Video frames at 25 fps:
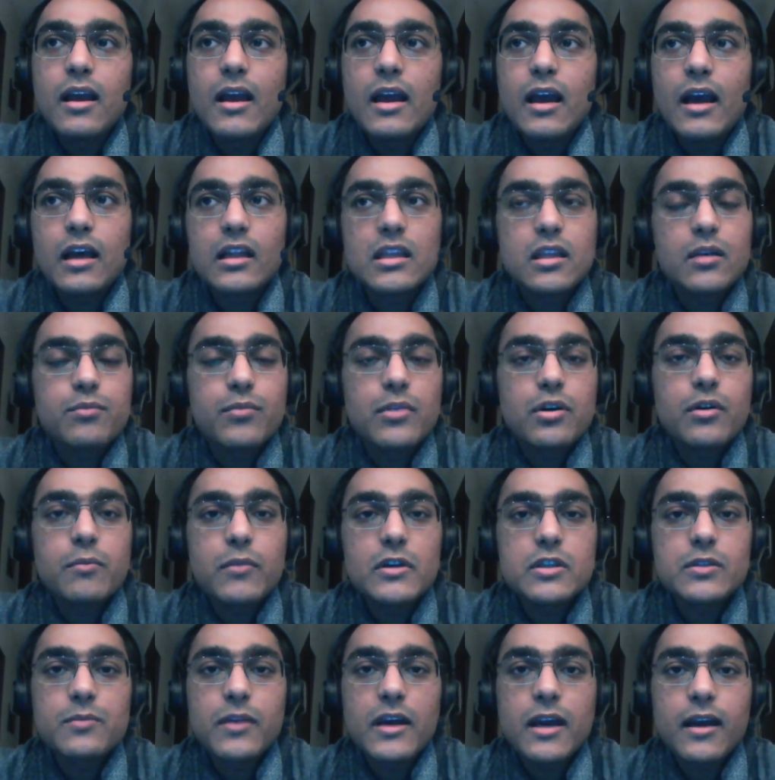And the
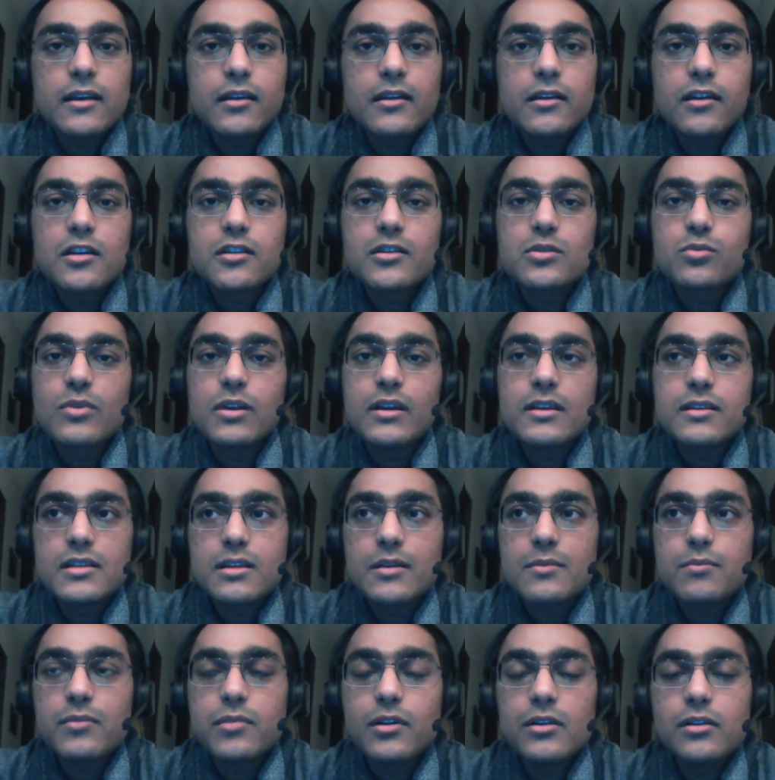purpose behind it is very
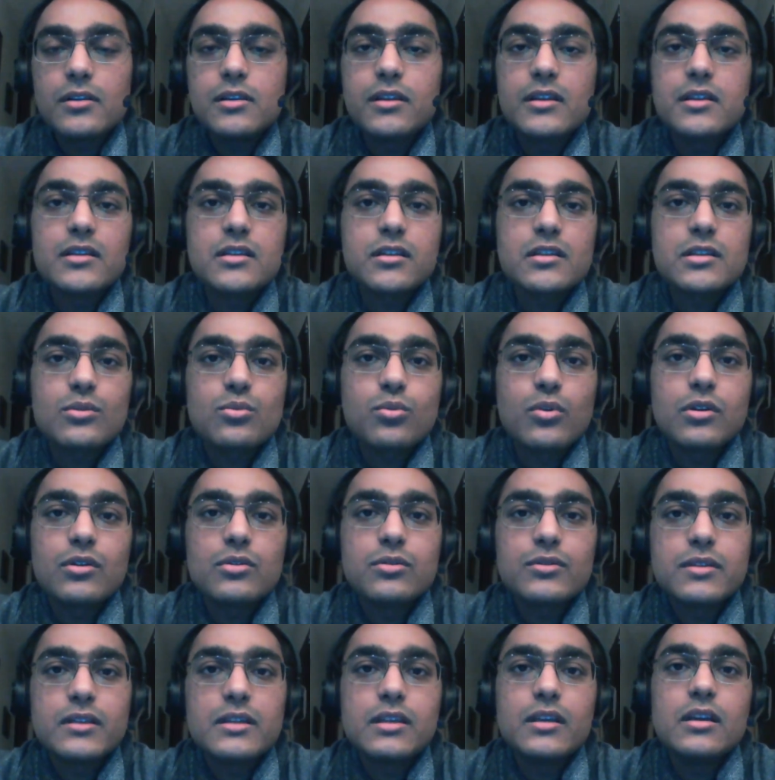simple. They just want to
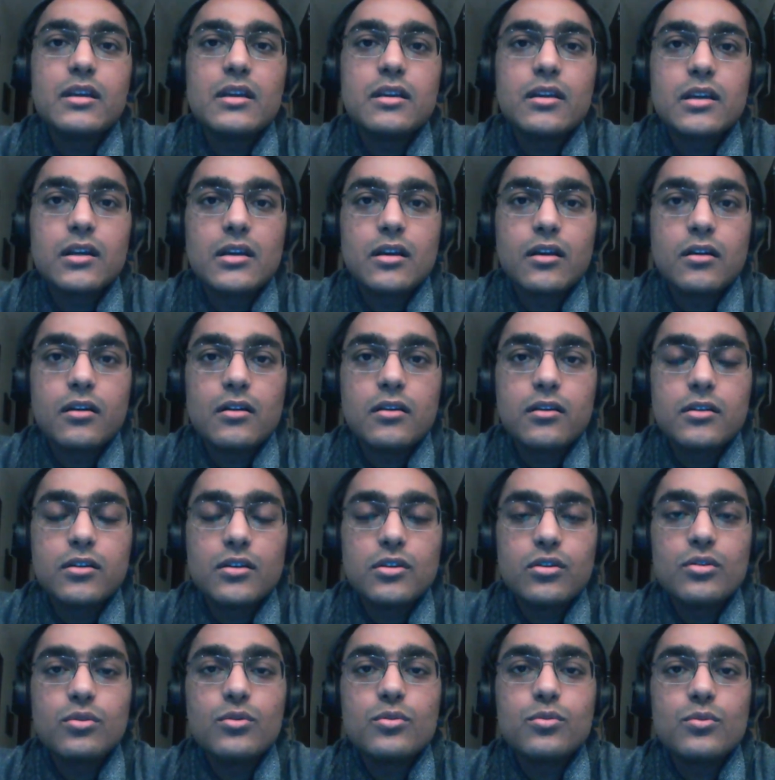see
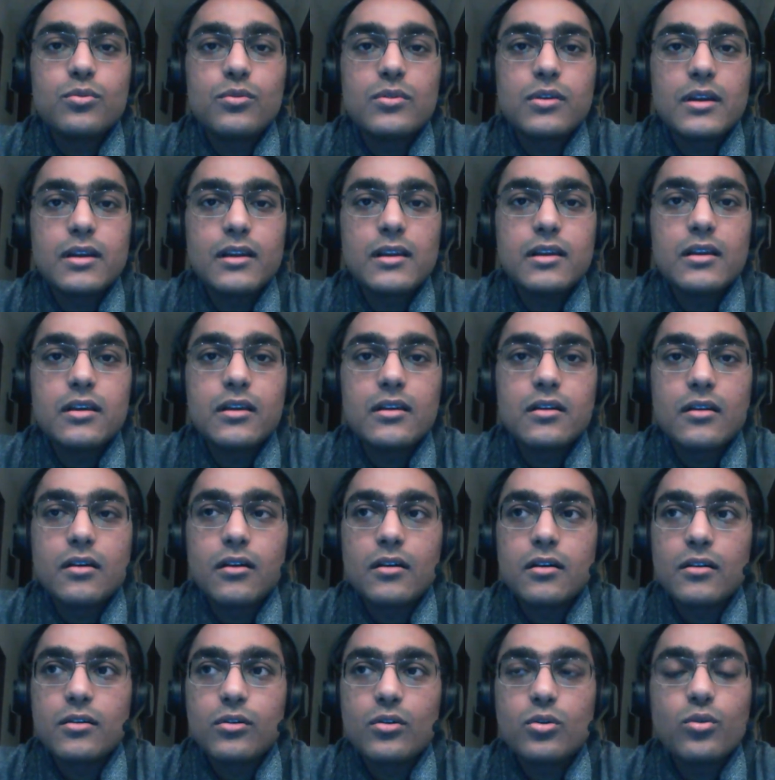do you really
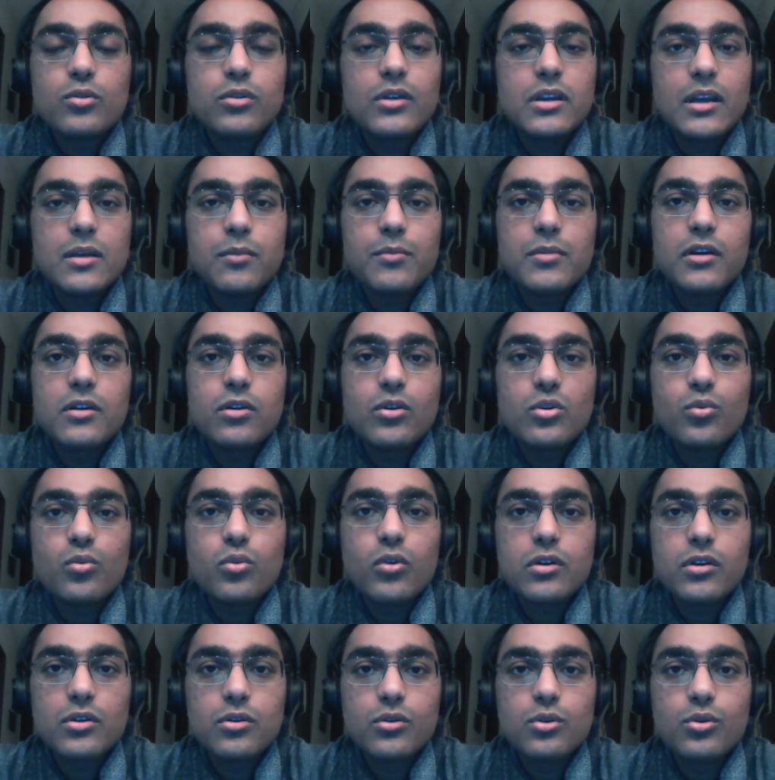go deep into
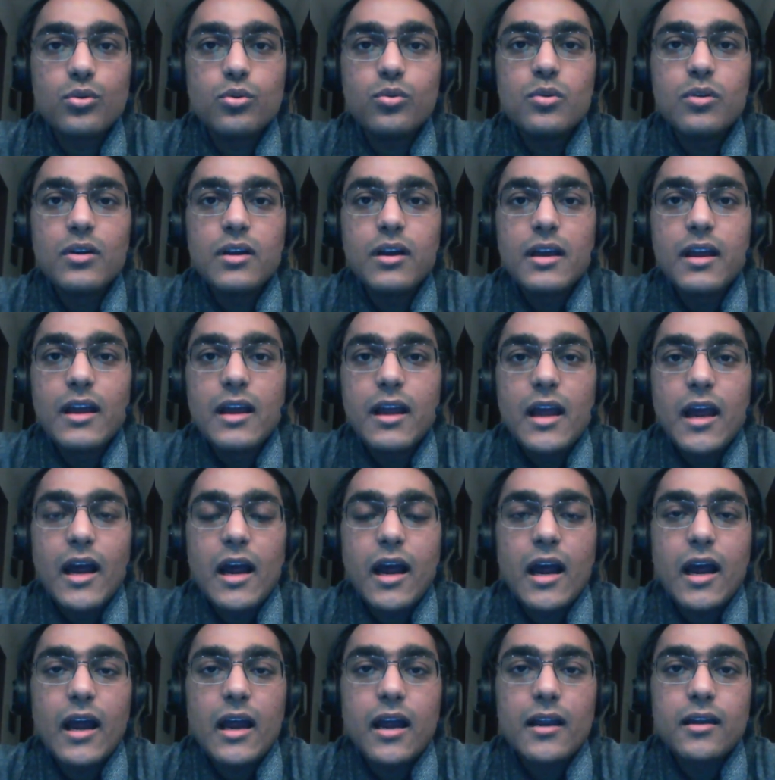what you do?
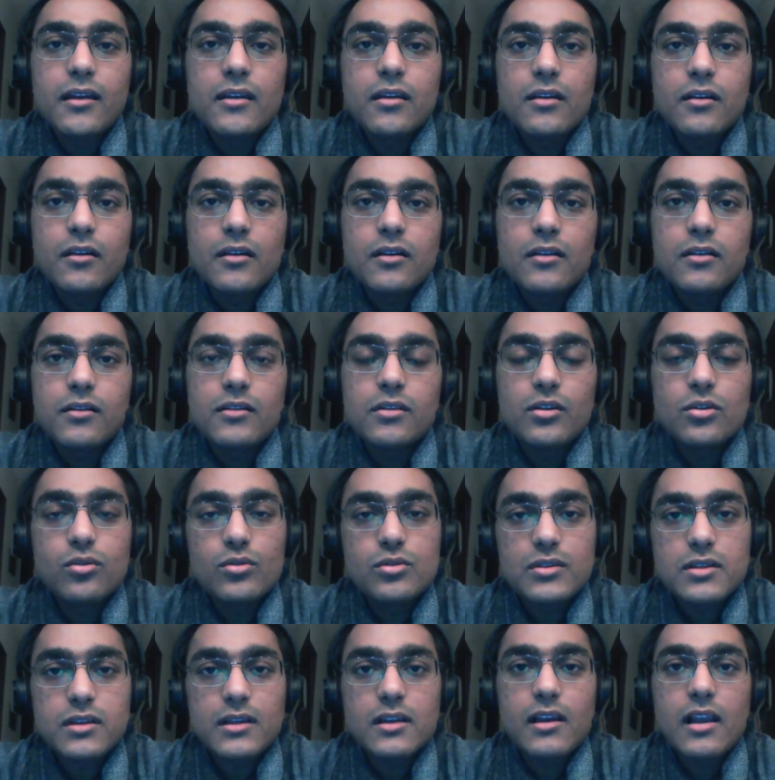And do you
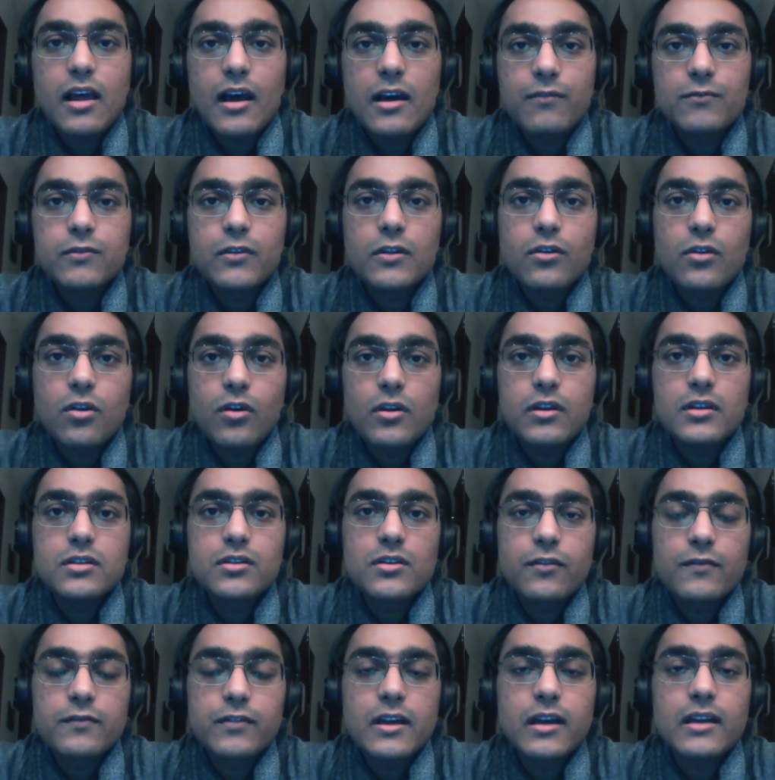still have the knowledge
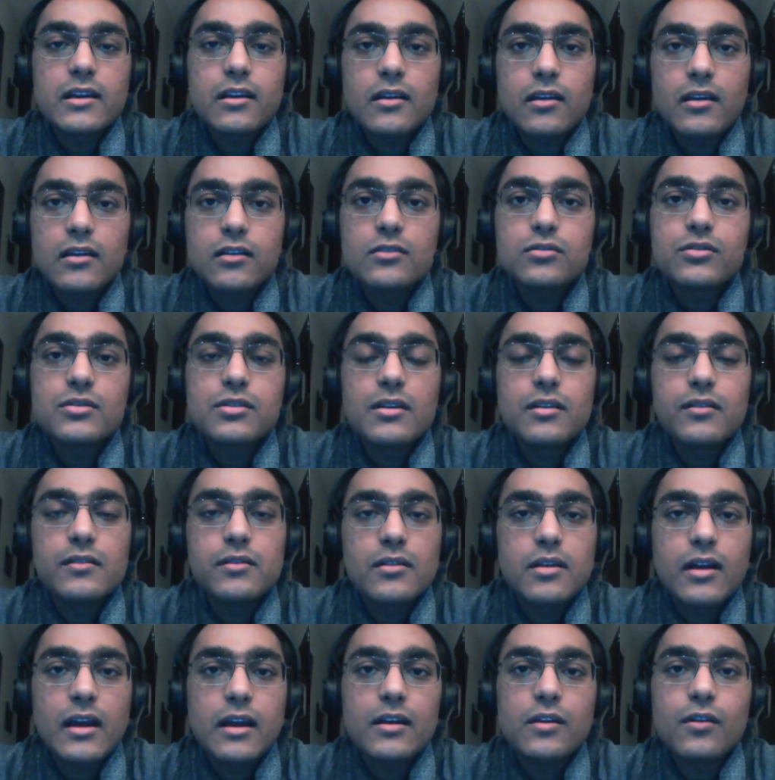of that? And are you still
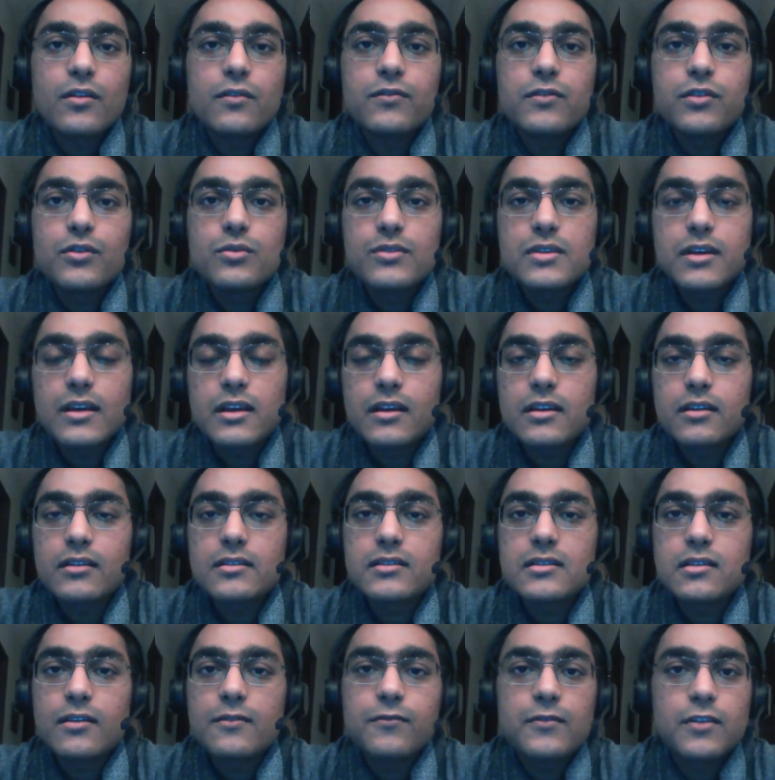kind of using it in
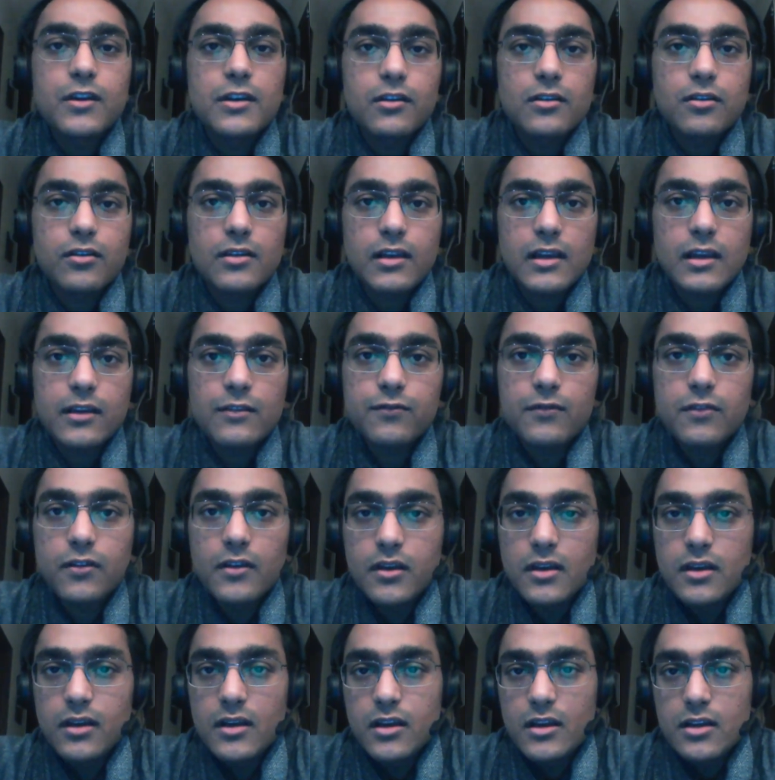some way in your life?
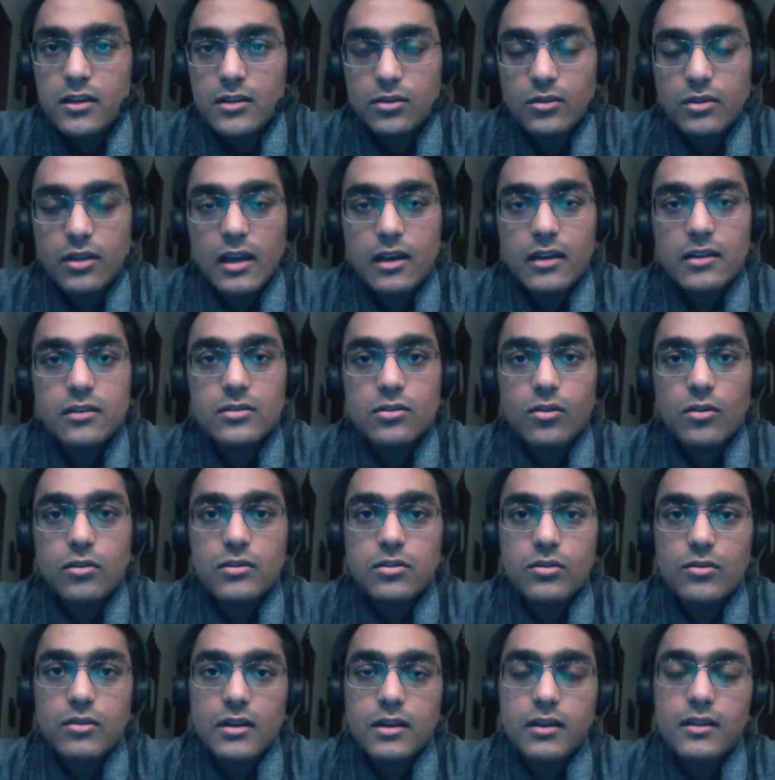So that is
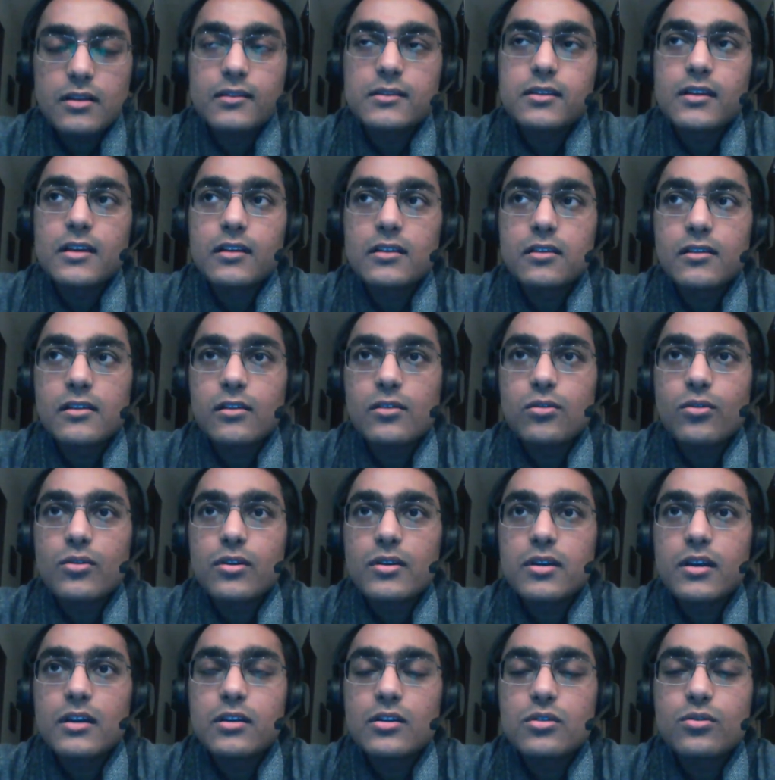also another thing they look
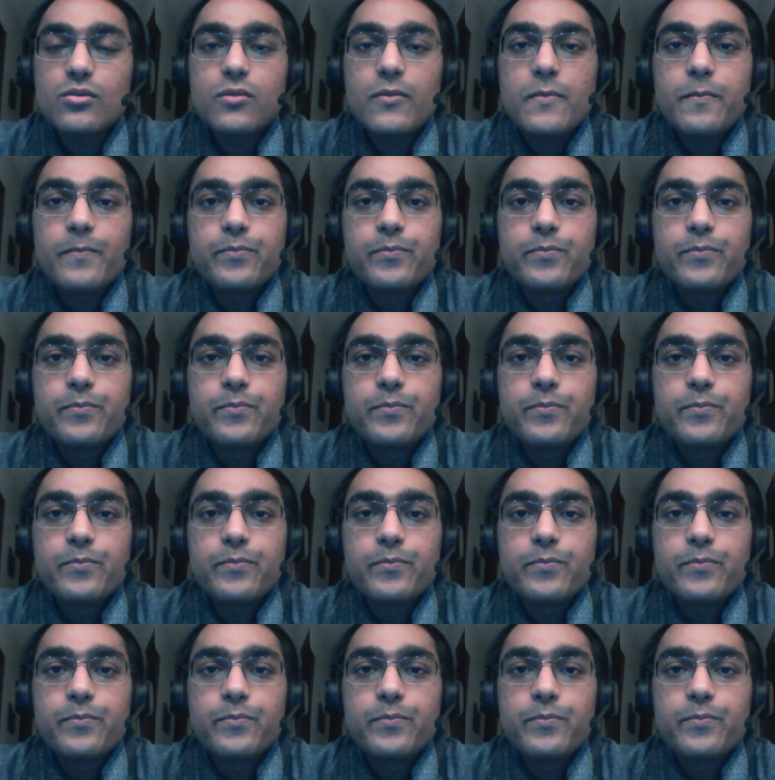into.